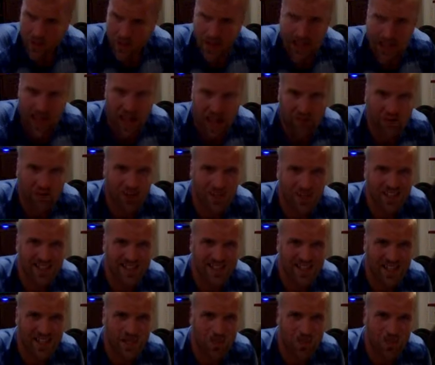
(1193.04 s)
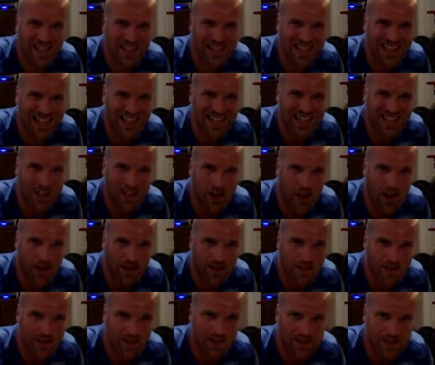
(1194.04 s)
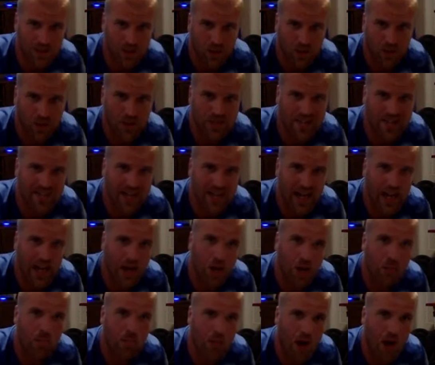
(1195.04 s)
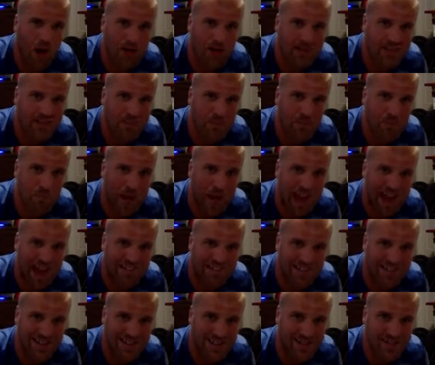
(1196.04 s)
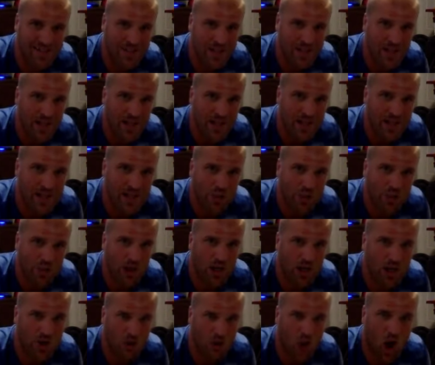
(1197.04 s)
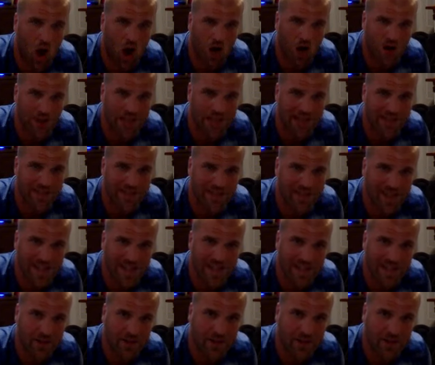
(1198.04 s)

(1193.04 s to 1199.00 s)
After this, it's going to be knee tucks. So we're going to sit on our butts and balance. We're going to draw our knees in.